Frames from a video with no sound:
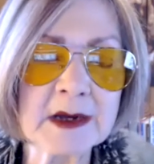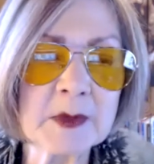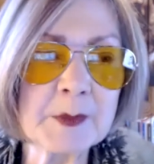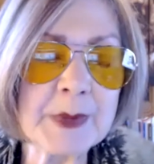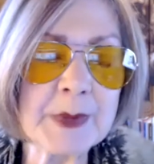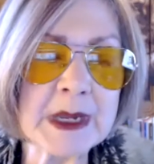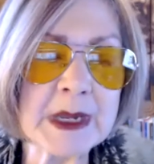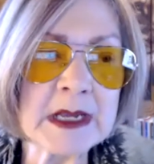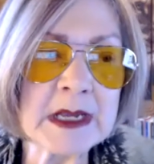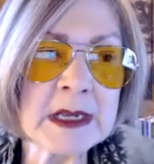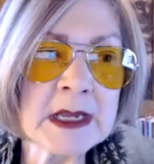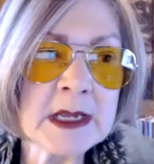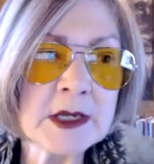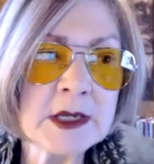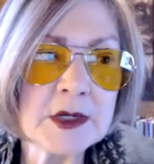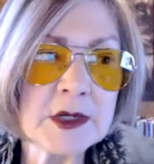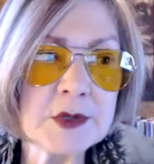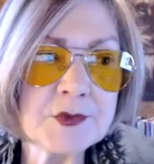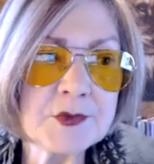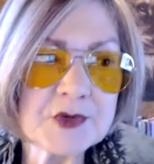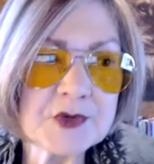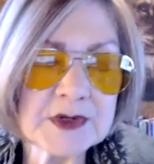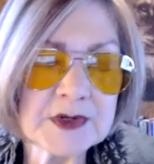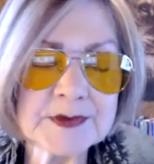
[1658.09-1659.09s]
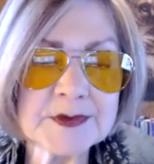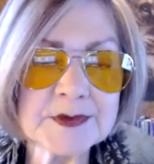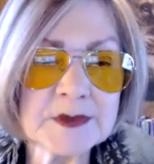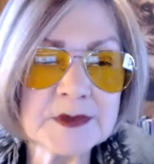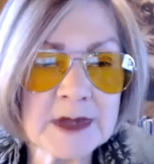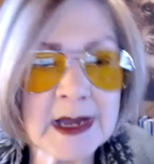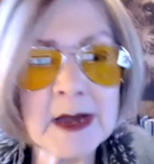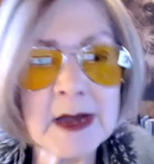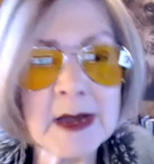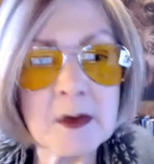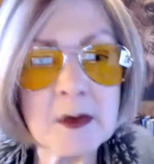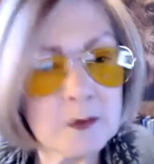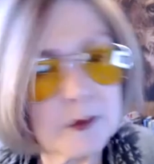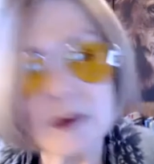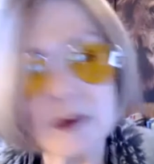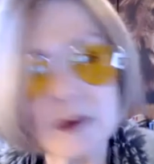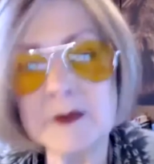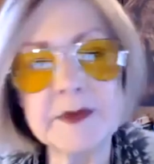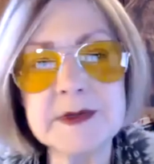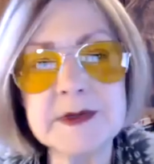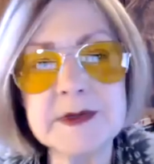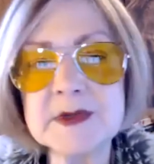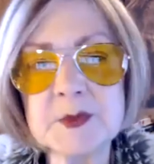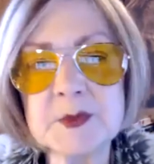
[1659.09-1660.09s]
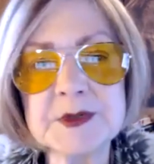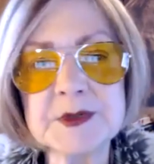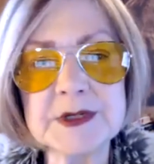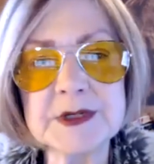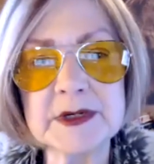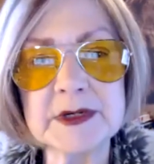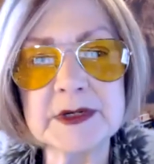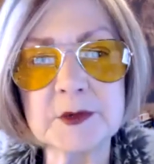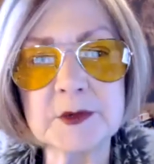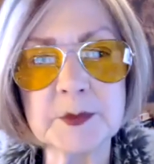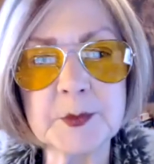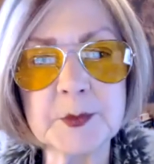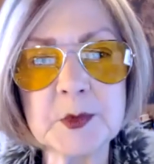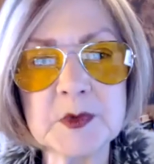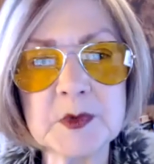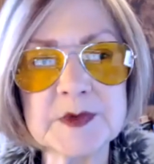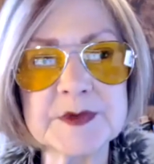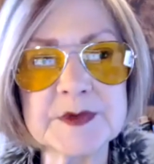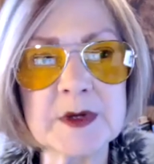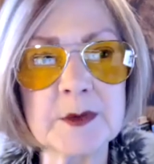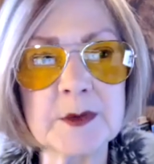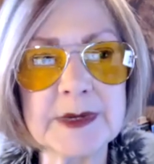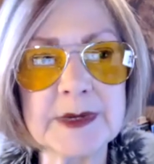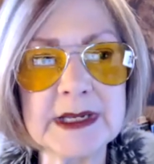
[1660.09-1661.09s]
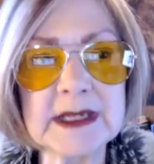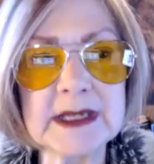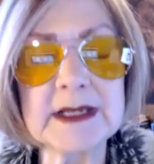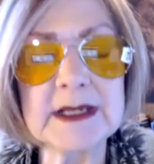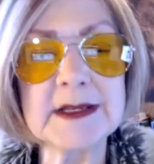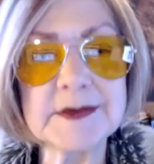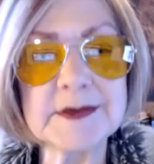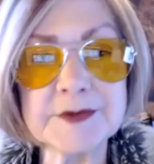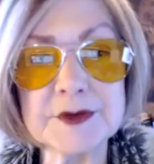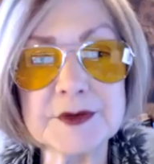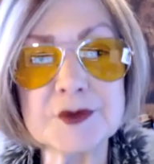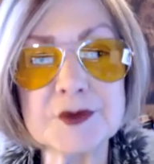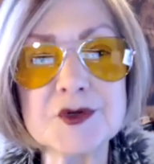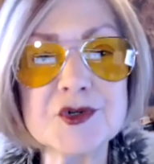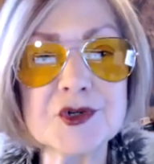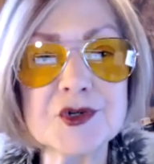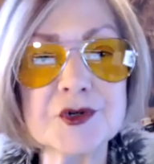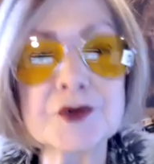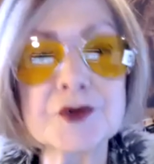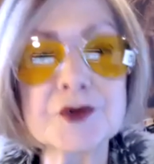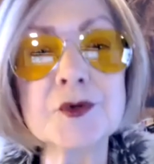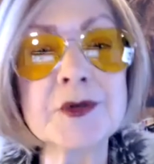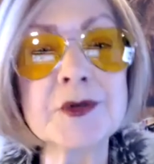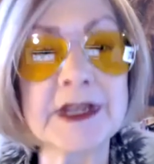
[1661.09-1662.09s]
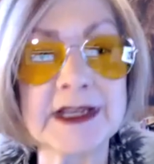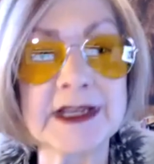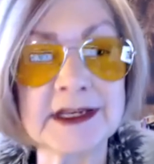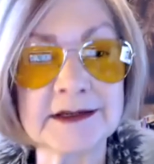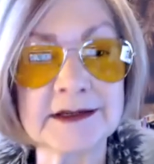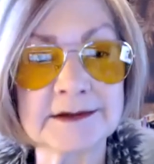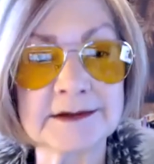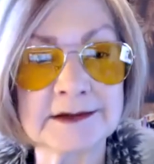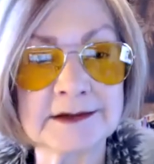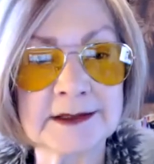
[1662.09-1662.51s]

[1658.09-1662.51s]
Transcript: but you just now wrote this particular book. So it is a journey.